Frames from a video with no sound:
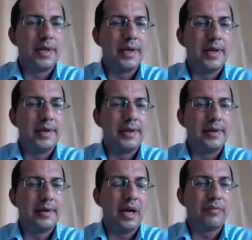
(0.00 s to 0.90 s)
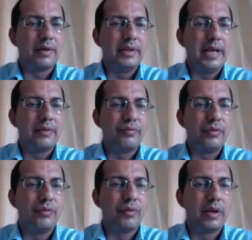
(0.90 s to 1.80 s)
And after that,
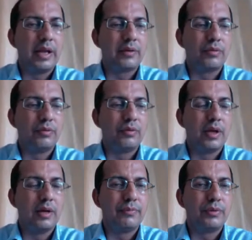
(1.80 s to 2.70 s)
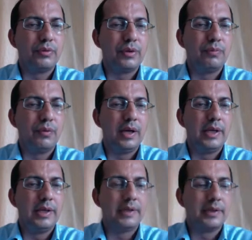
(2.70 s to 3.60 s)
we would like to come to the
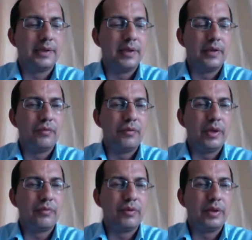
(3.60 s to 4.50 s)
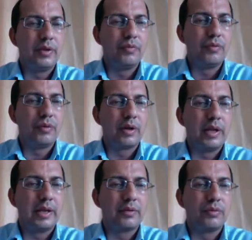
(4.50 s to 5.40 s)
point where we would
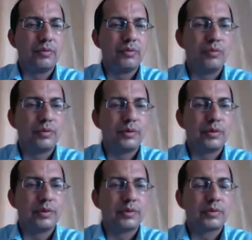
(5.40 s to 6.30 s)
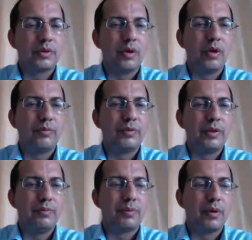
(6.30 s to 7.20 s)
like to solve
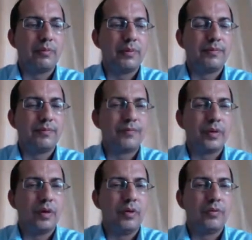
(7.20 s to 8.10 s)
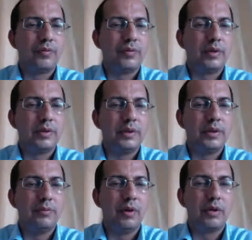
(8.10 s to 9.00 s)
the problem of
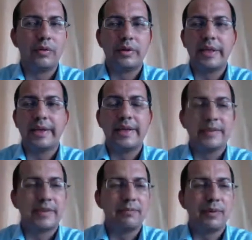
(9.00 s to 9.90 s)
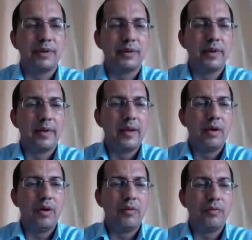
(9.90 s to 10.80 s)
the molecule. Take an example
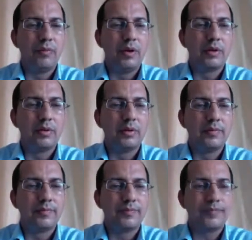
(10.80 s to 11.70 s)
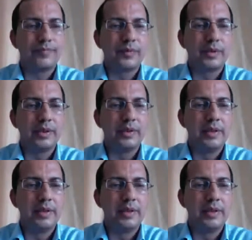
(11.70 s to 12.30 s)
of molecule. Okay?